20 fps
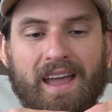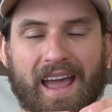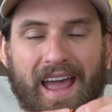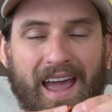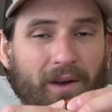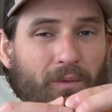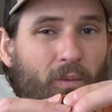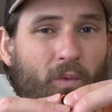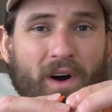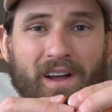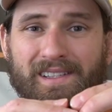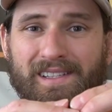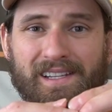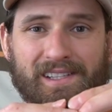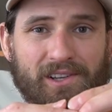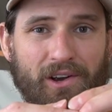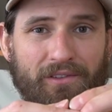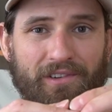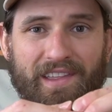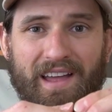and once
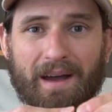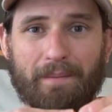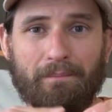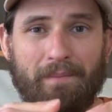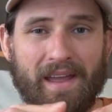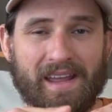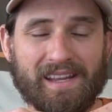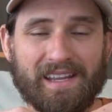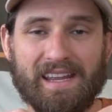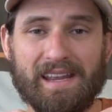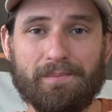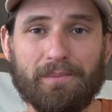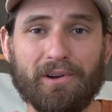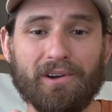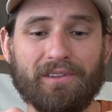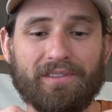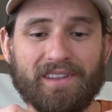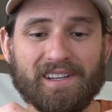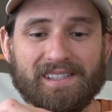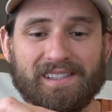it's over that bait
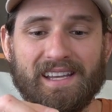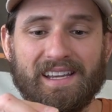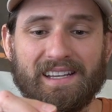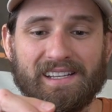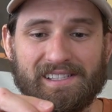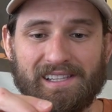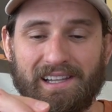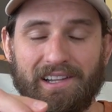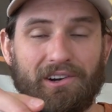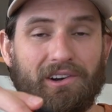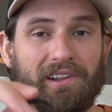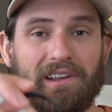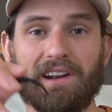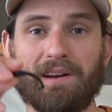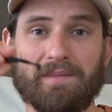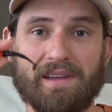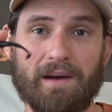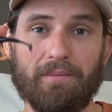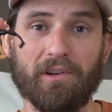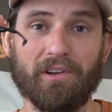keeper, this thing is literally
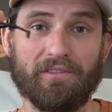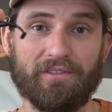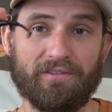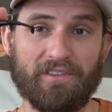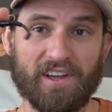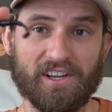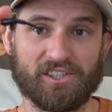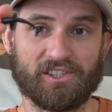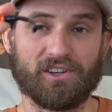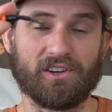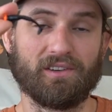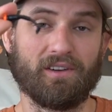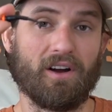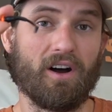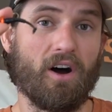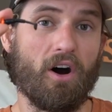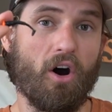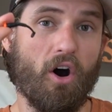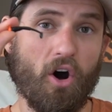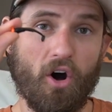going to be able to fish
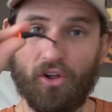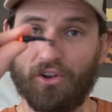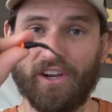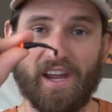all